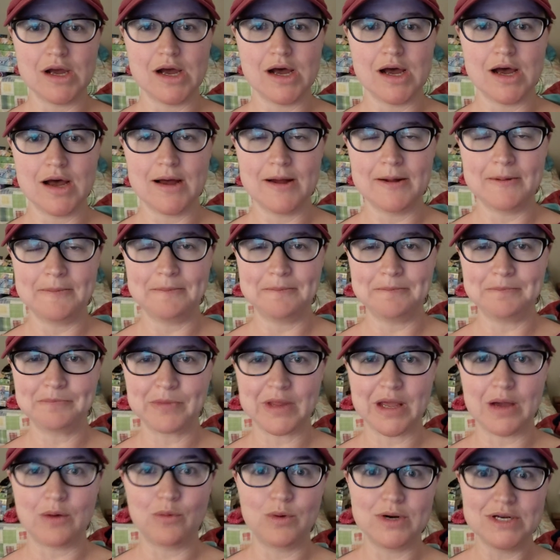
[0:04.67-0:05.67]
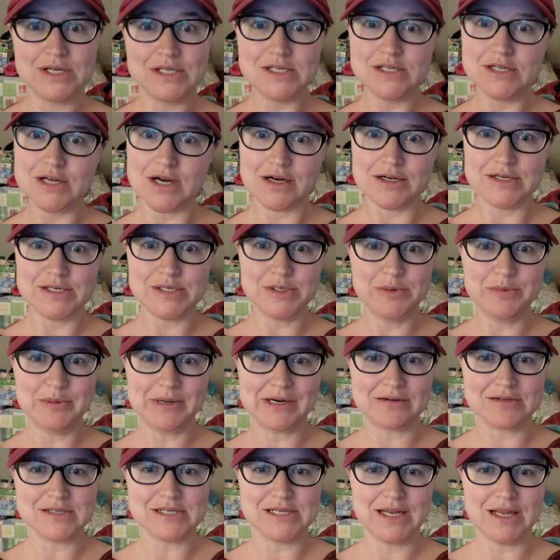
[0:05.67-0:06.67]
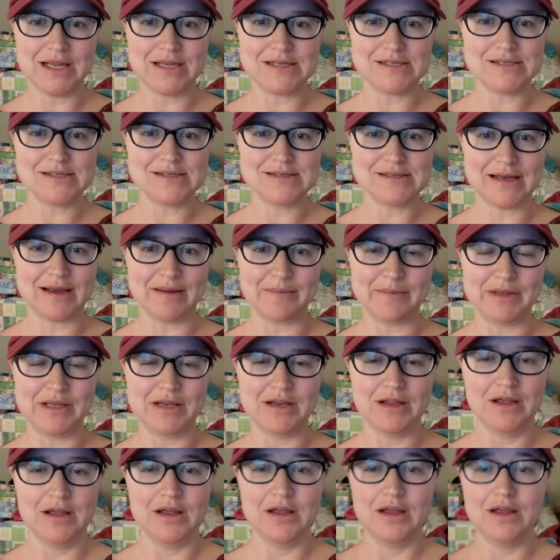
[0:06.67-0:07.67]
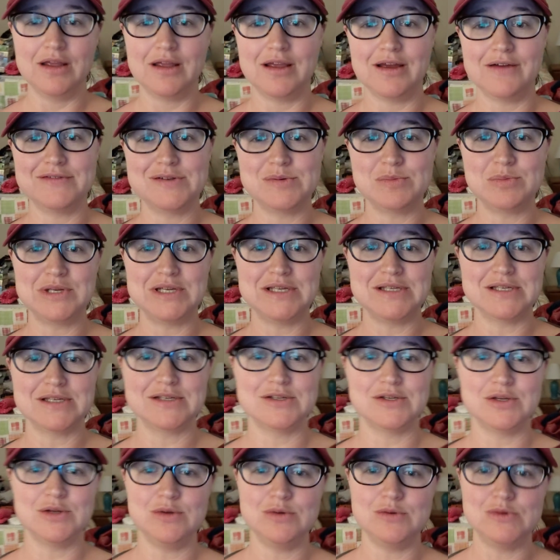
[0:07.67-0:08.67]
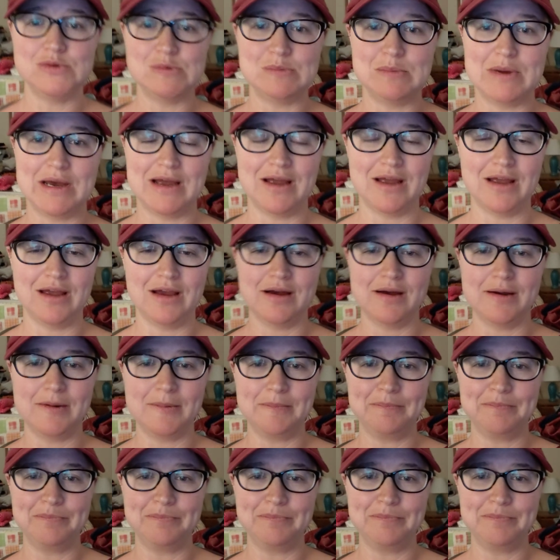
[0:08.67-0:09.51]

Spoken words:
I wanted to talk to you about today's assignment. You have to please excuse my